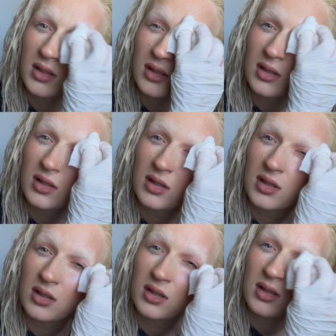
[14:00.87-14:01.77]

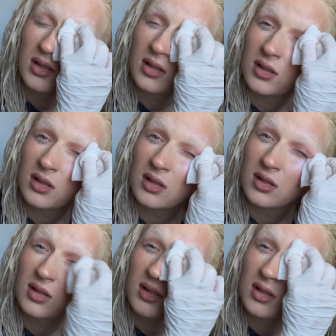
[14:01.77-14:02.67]

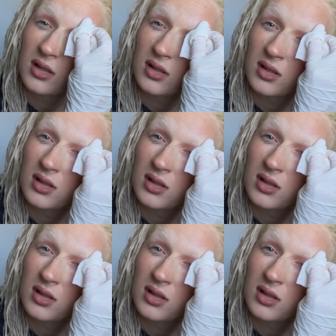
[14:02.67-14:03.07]
Nothing is said.